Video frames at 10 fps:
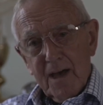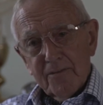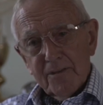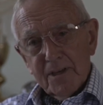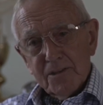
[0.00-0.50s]

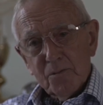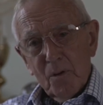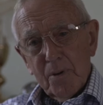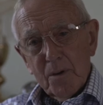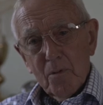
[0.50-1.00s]
These were
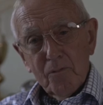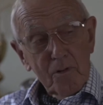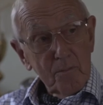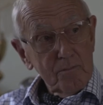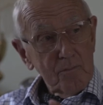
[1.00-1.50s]
people
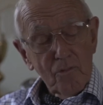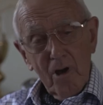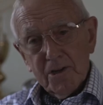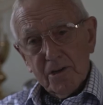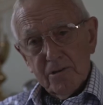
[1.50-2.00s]
from
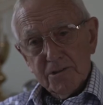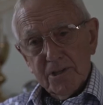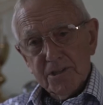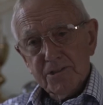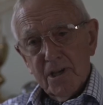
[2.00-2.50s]
right across
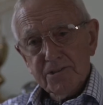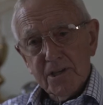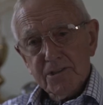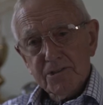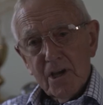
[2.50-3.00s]
East
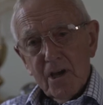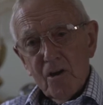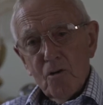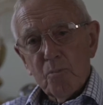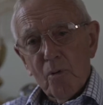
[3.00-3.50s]
Sussex
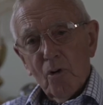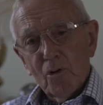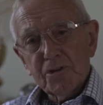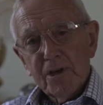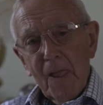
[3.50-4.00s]
who
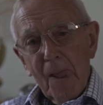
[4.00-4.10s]
brought